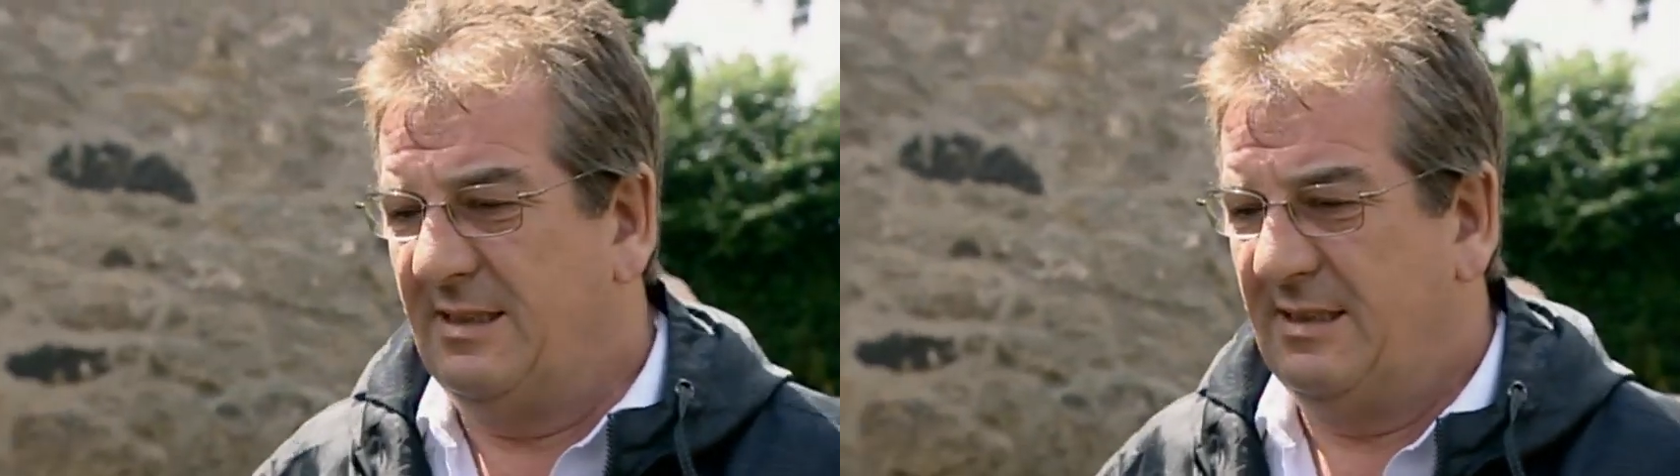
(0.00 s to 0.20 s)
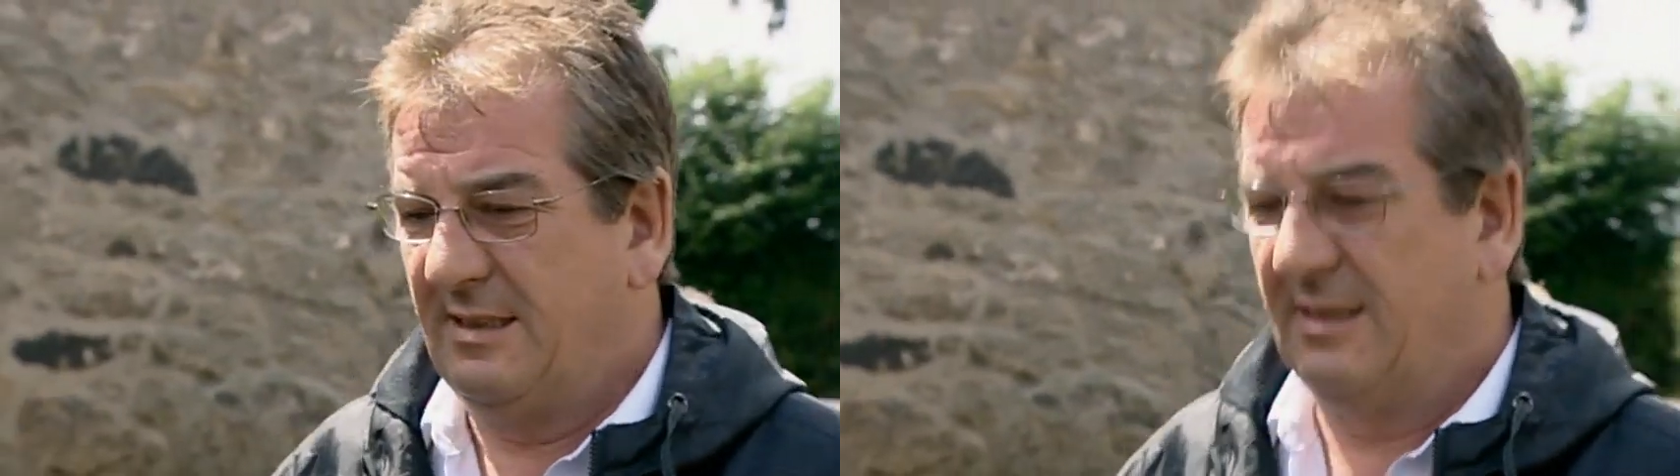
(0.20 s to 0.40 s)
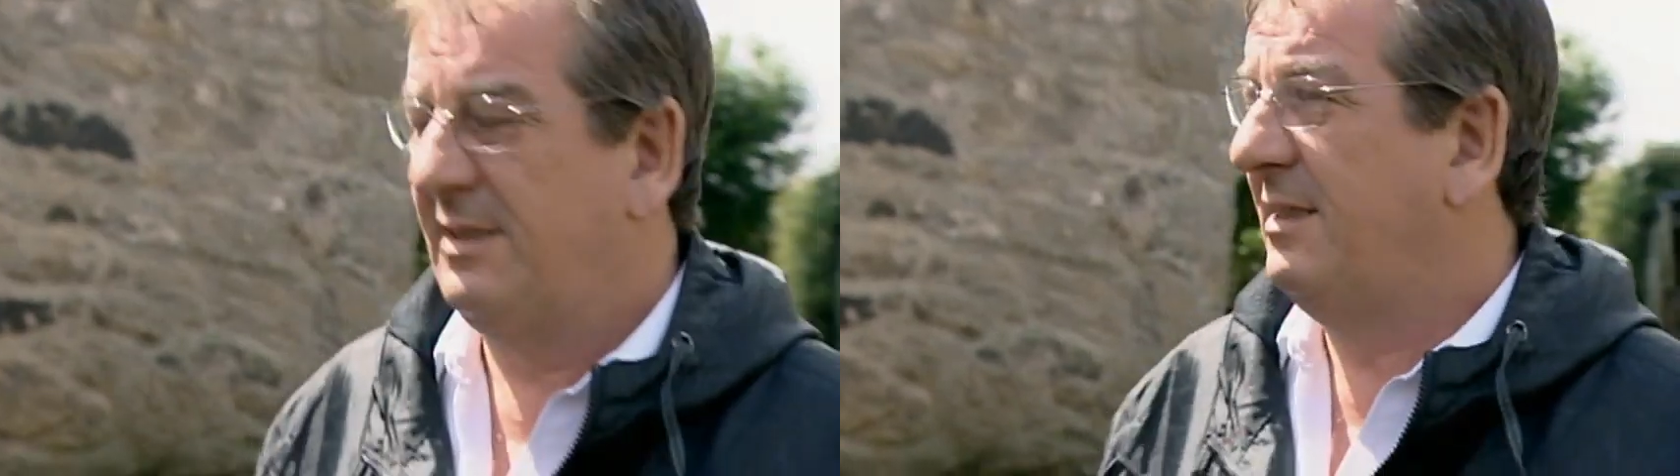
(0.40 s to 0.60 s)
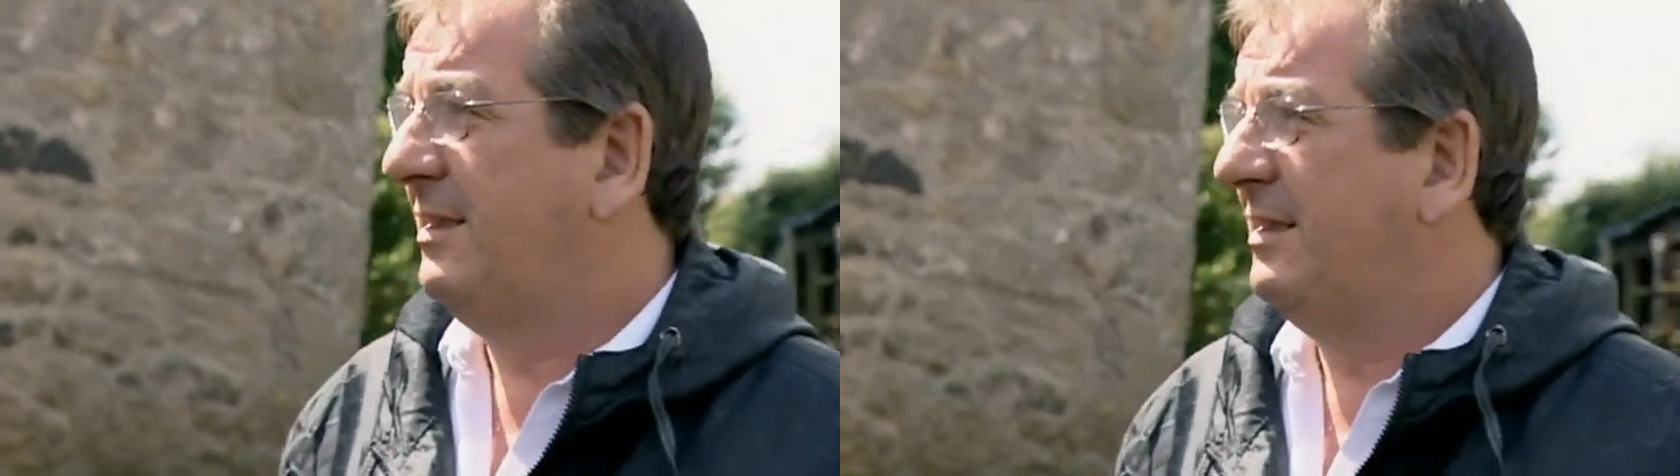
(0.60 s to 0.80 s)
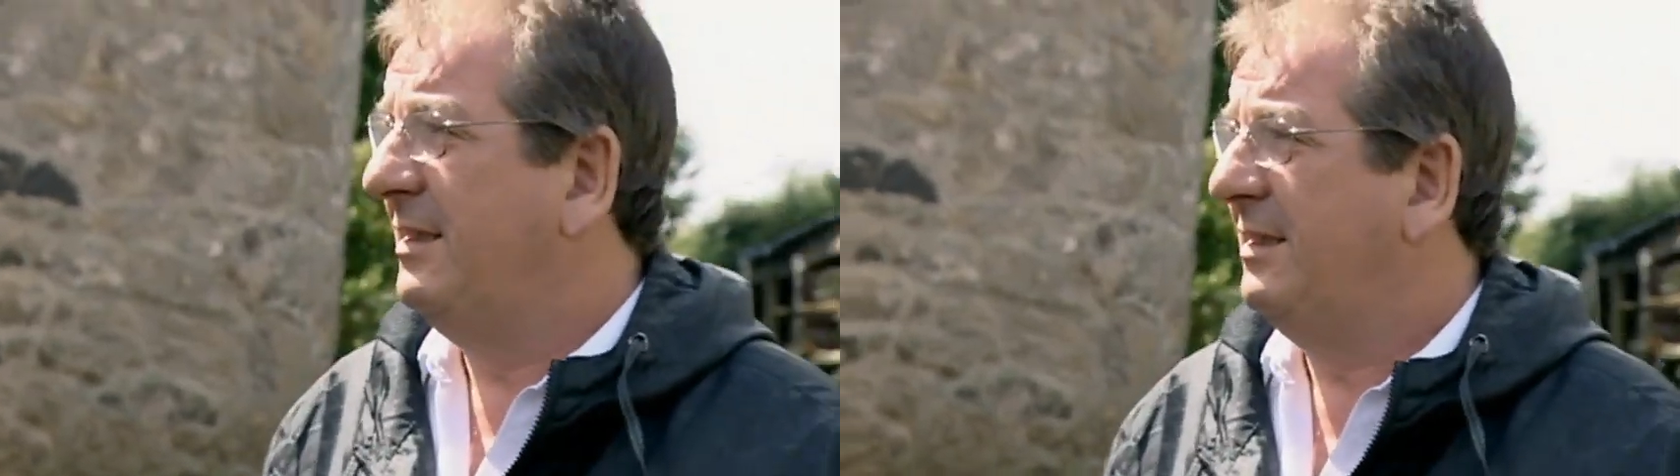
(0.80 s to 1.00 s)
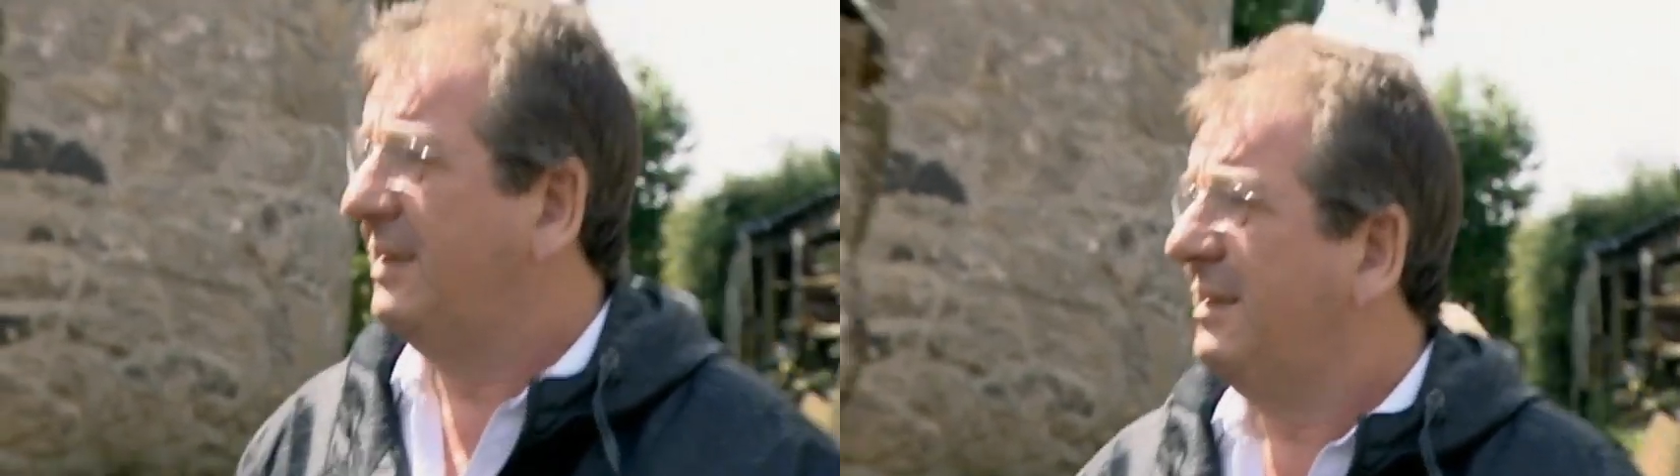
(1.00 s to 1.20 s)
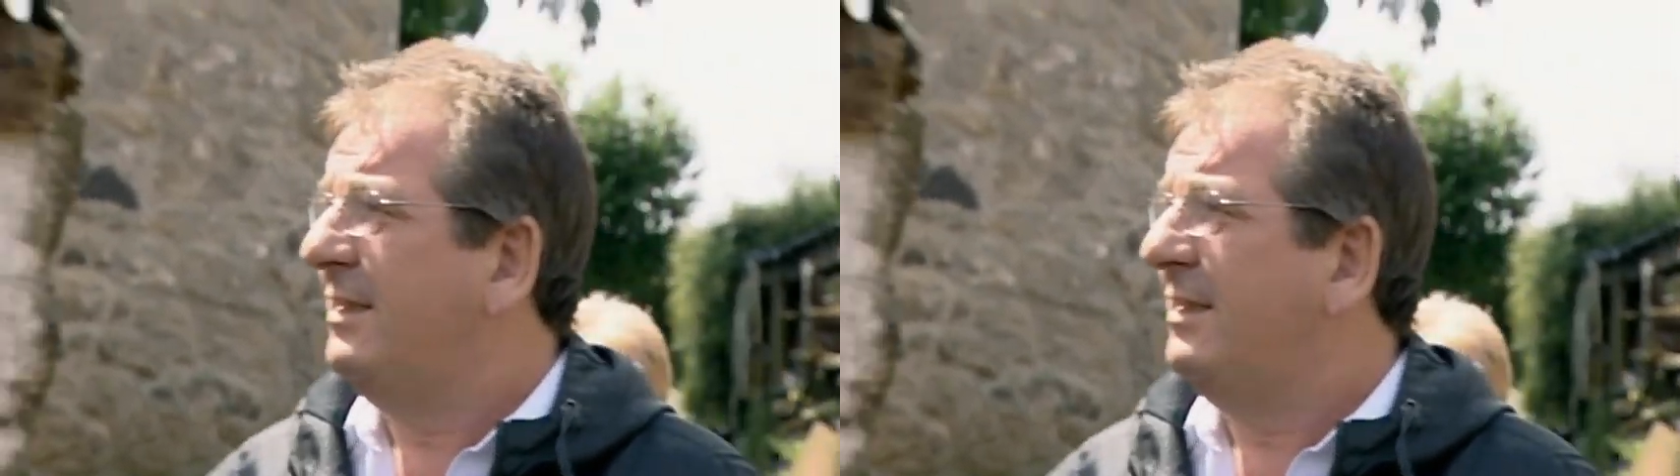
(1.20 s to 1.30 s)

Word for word: Yeah? Put you in